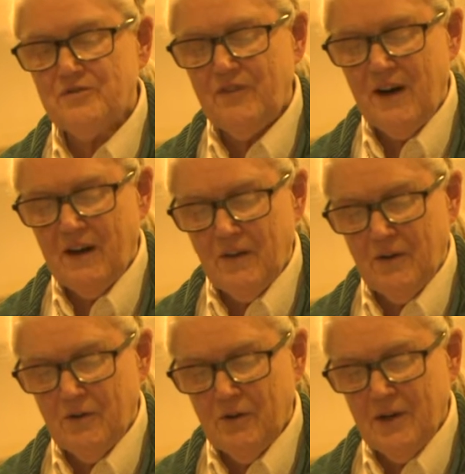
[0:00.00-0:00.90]

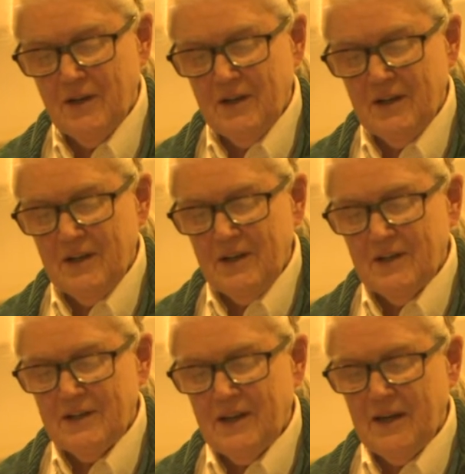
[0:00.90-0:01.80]
follow
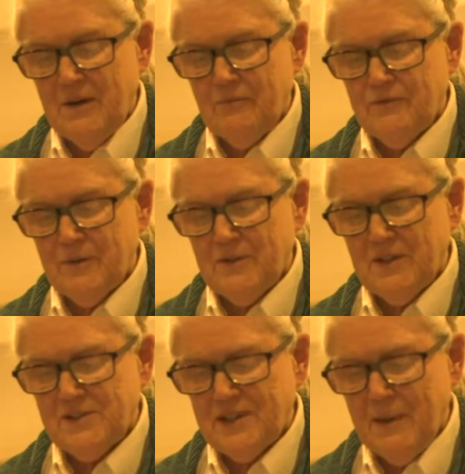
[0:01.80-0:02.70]
came from
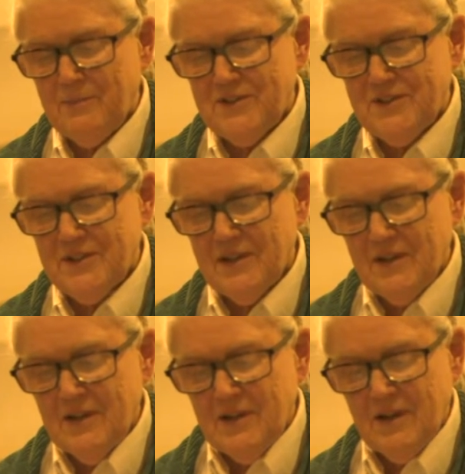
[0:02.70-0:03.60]
the depths
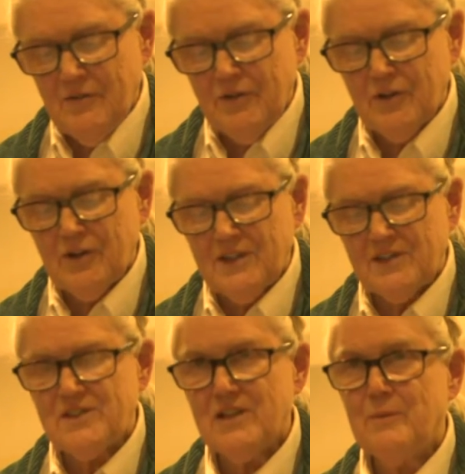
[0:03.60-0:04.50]
of her
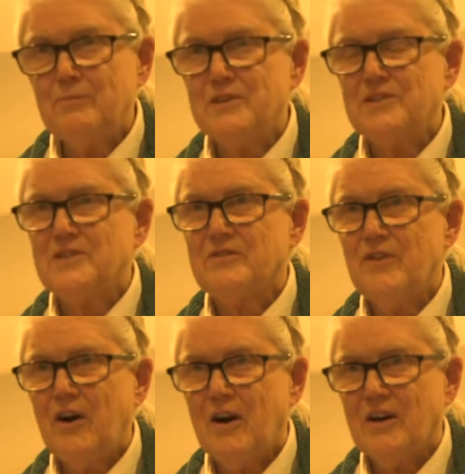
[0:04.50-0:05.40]
contemplative
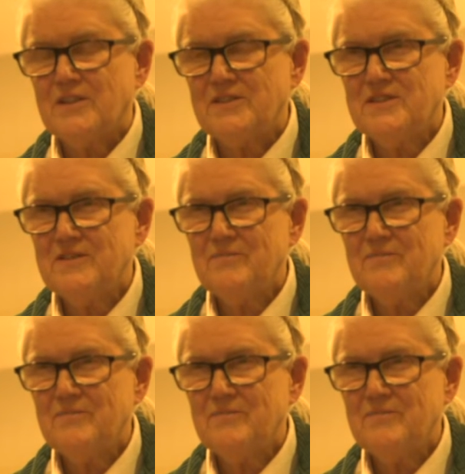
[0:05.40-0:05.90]
heart.